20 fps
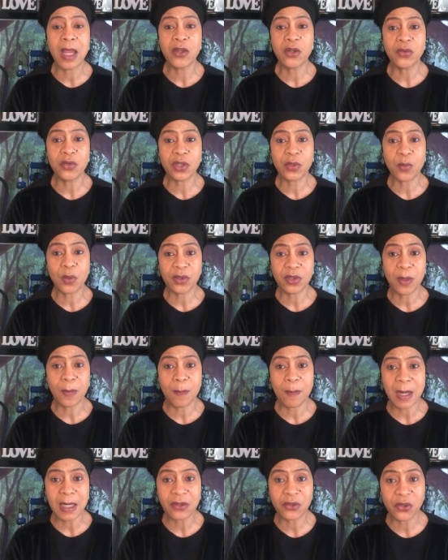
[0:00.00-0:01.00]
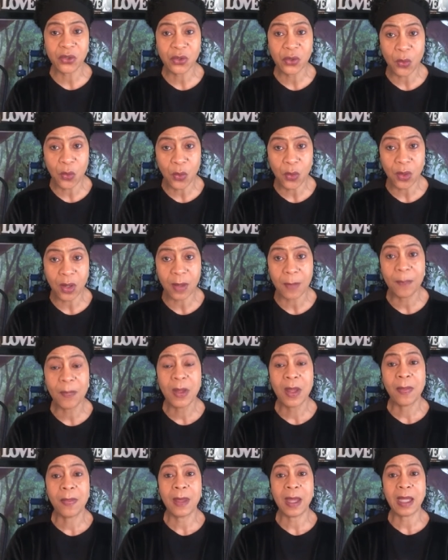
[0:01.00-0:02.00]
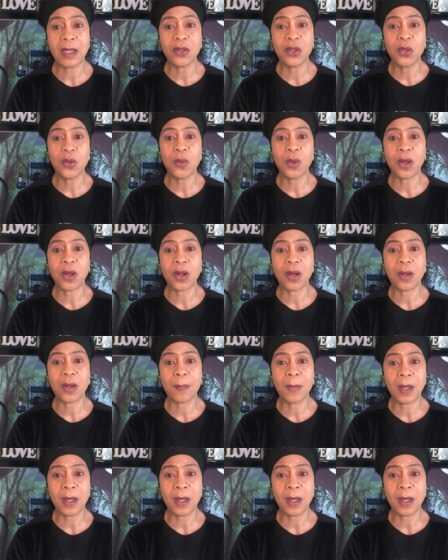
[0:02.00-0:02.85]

you just want to make sure that you are